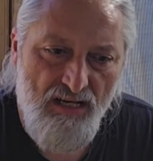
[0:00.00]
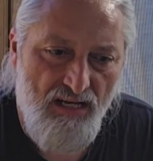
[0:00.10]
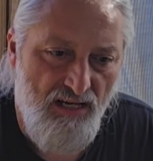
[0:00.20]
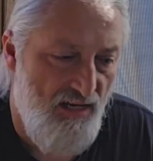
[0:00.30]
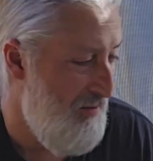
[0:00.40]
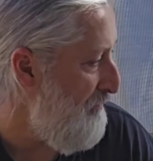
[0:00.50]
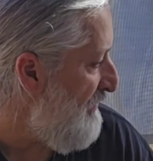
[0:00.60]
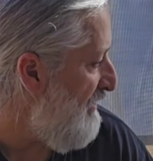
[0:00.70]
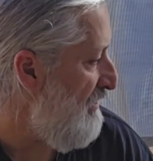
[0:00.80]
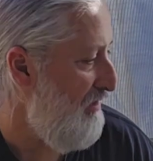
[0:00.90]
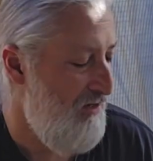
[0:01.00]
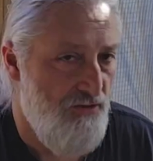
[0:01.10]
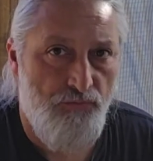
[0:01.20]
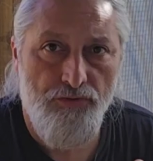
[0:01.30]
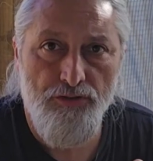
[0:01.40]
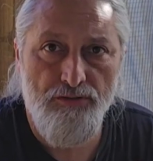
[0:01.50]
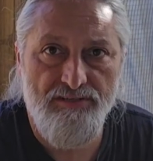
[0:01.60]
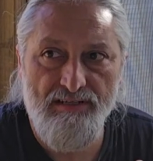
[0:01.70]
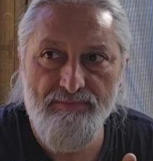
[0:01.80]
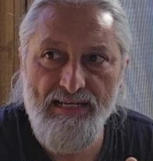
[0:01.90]
On the roost,
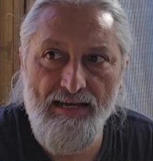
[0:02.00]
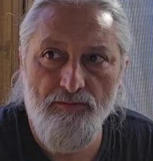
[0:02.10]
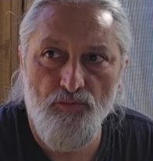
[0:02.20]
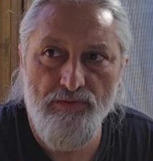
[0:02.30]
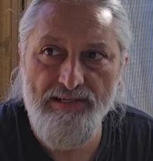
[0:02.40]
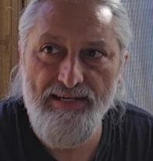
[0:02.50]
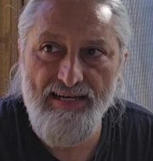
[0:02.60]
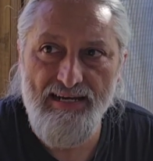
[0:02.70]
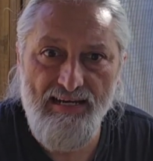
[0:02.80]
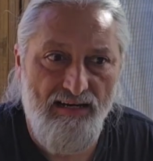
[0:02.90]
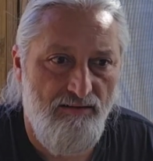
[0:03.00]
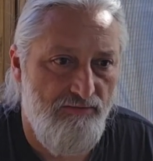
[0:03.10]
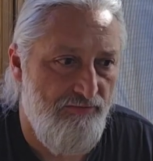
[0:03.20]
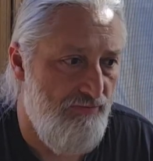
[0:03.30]
sometimes we have